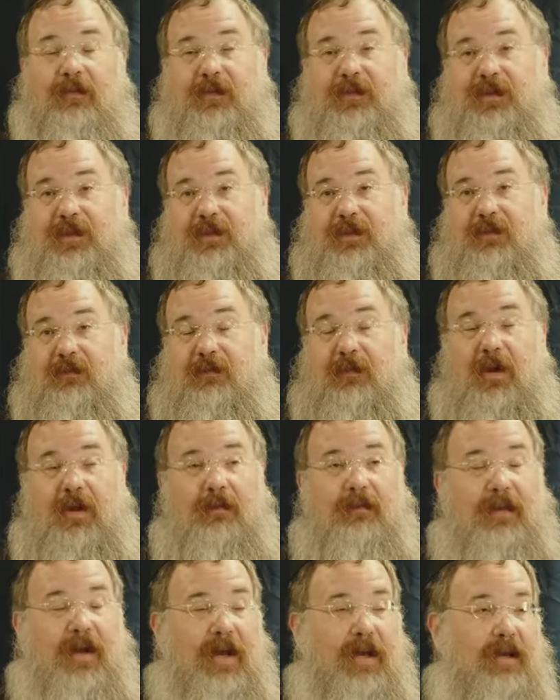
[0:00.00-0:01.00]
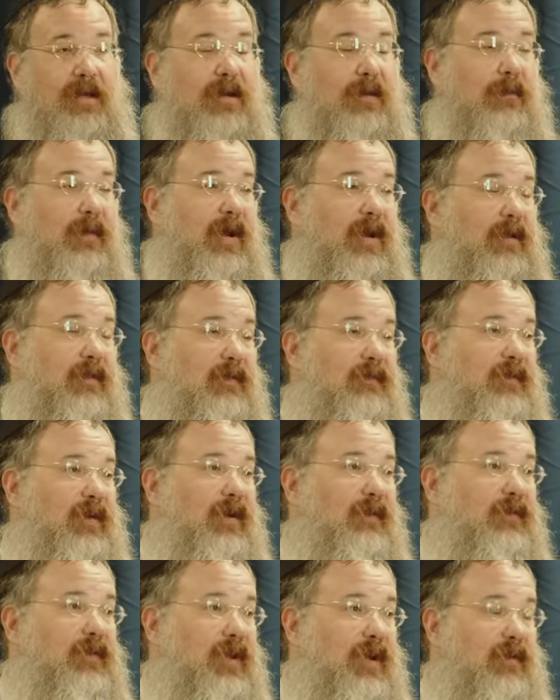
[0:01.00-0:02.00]
which is run by Chabad of the
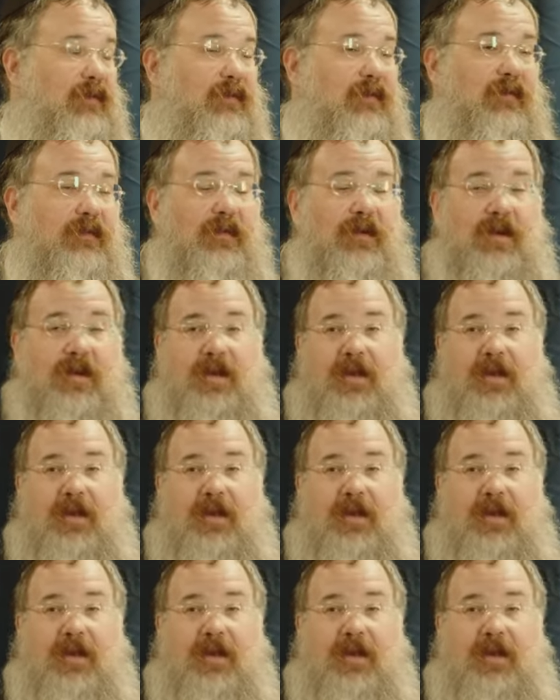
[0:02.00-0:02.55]
Five Towns.